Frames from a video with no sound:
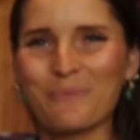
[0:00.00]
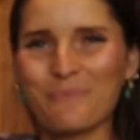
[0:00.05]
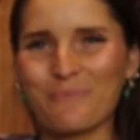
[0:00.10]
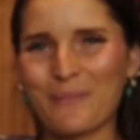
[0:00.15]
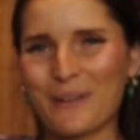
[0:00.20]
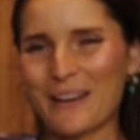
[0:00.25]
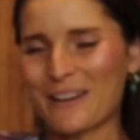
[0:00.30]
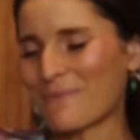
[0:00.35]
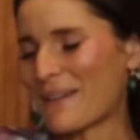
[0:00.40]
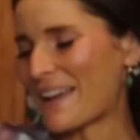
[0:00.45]

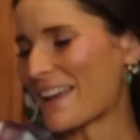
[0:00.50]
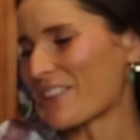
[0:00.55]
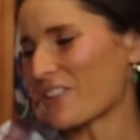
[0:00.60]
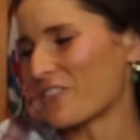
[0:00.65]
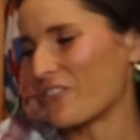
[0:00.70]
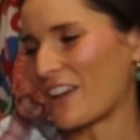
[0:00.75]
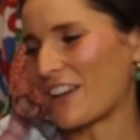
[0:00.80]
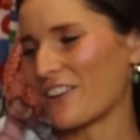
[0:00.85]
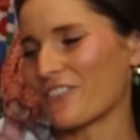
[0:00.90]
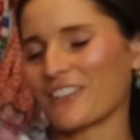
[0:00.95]
One of my
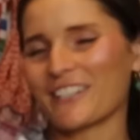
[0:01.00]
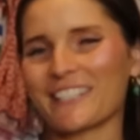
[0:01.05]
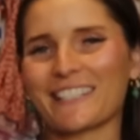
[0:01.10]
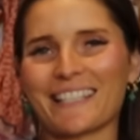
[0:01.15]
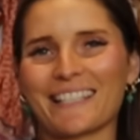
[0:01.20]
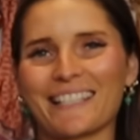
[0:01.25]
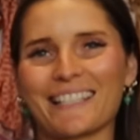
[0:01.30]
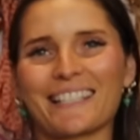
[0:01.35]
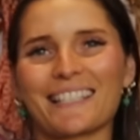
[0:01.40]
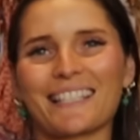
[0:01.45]
other favorites
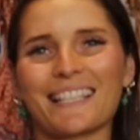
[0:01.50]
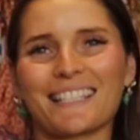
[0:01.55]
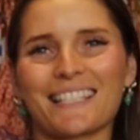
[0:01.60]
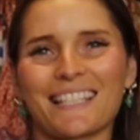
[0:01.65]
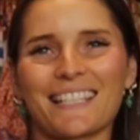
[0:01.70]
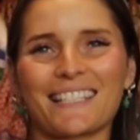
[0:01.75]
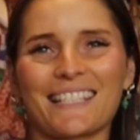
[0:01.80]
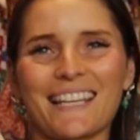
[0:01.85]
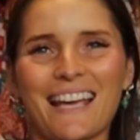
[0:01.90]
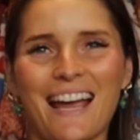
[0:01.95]
is this
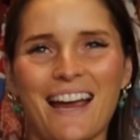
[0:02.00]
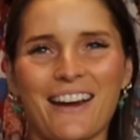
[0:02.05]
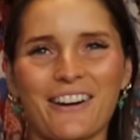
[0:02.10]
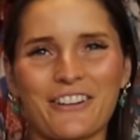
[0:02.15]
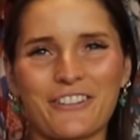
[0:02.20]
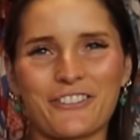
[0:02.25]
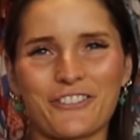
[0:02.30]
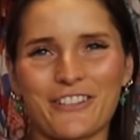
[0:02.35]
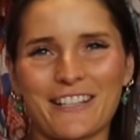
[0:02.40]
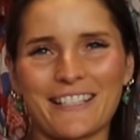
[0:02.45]

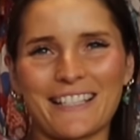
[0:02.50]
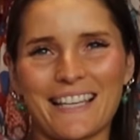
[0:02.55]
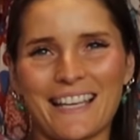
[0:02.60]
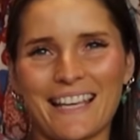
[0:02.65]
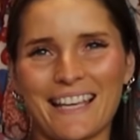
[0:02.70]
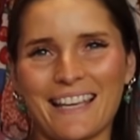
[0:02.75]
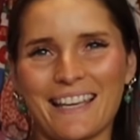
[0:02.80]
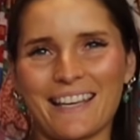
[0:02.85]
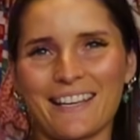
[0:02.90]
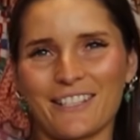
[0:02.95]
Kitara dress
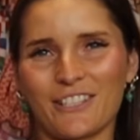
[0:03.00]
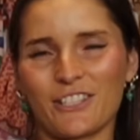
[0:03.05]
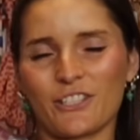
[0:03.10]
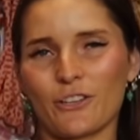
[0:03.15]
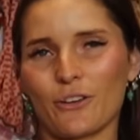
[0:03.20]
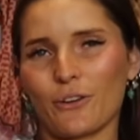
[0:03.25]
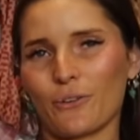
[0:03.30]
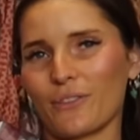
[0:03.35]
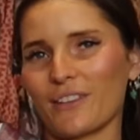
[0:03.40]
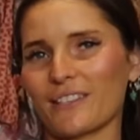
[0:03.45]
here.
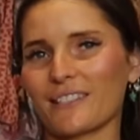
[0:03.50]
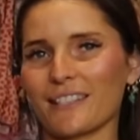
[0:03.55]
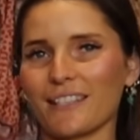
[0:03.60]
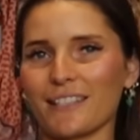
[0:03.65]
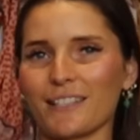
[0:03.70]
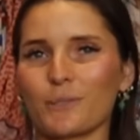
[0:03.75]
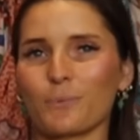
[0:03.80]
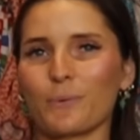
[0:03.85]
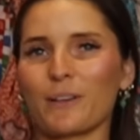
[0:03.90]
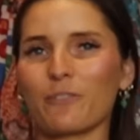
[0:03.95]
So this
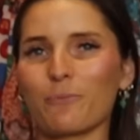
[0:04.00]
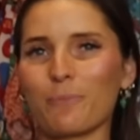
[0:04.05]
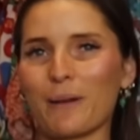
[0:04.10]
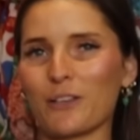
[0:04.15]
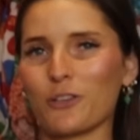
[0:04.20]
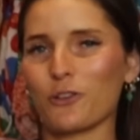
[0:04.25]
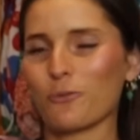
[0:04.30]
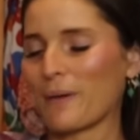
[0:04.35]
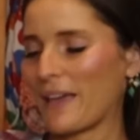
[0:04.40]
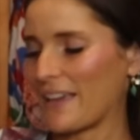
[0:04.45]
is one of
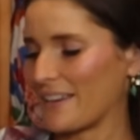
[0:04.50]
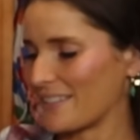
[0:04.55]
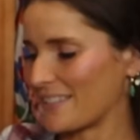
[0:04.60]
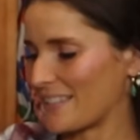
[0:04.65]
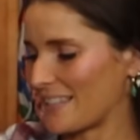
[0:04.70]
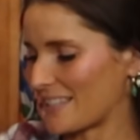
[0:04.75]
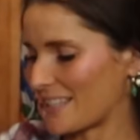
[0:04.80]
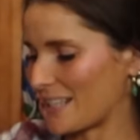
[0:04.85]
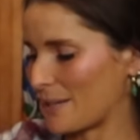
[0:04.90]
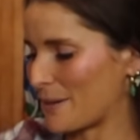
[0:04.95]
my new
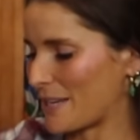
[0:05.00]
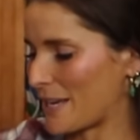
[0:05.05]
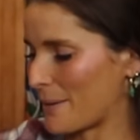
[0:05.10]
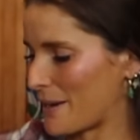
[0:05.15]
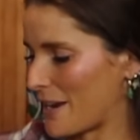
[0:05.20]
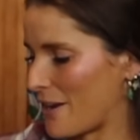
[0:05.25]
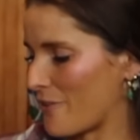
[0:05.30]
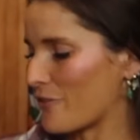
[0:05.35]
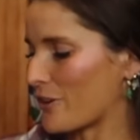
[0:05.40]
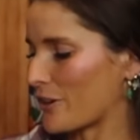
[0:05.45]
patterns that's going to be coming out